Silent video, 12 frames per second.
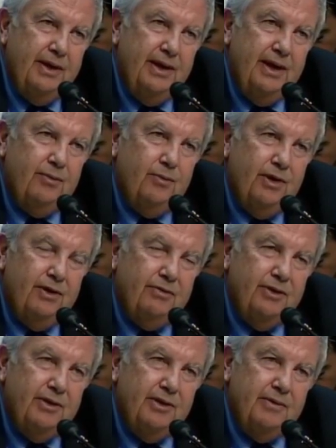and one of
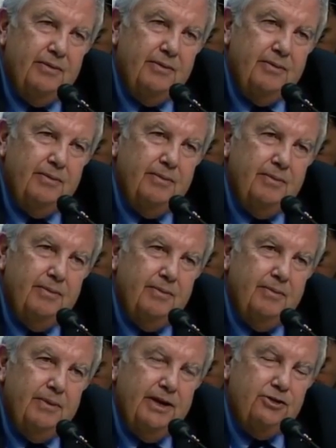the
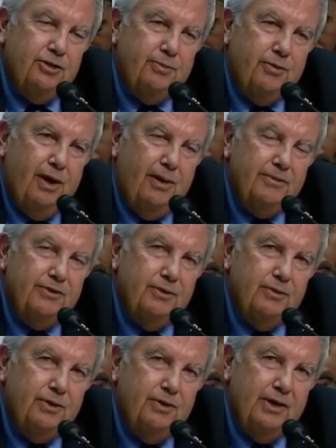major problems that
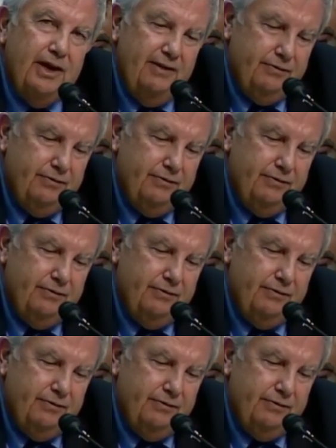we're going to have